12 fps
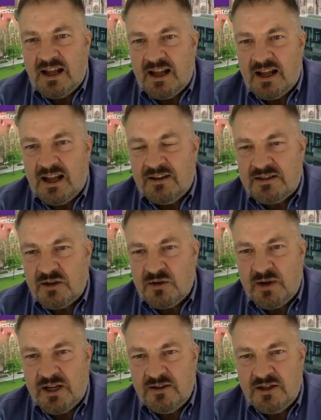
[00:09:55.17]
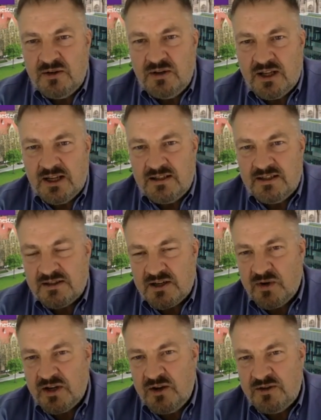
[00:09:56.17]
And so we can do this. So
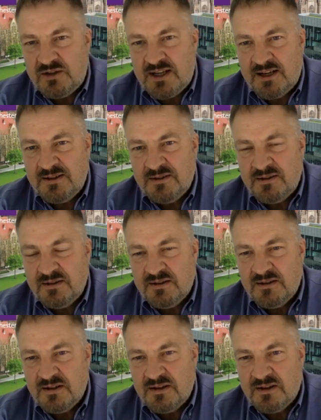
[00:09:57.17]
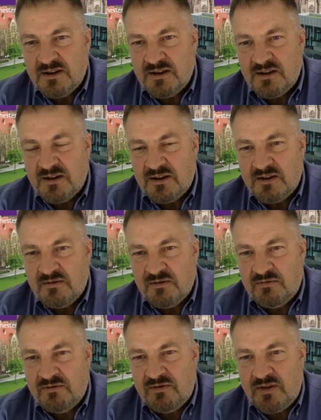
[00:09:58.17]
we're using
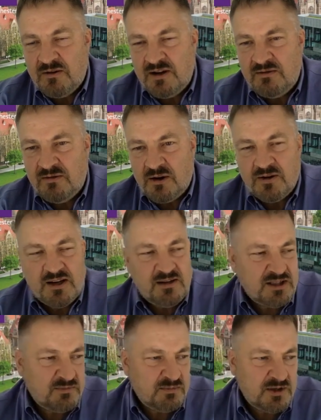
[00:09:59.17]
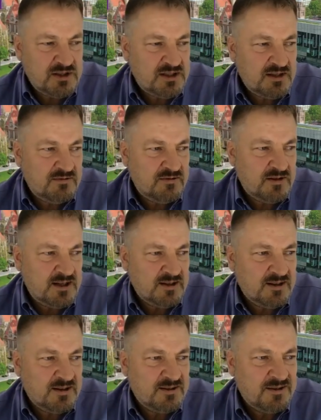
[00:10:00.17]
very, very specific
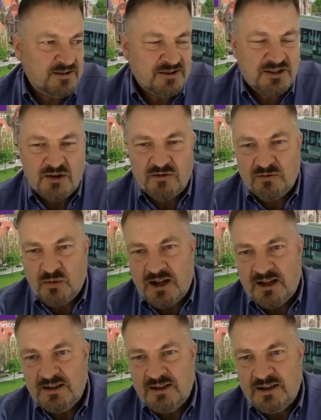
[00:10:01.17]
software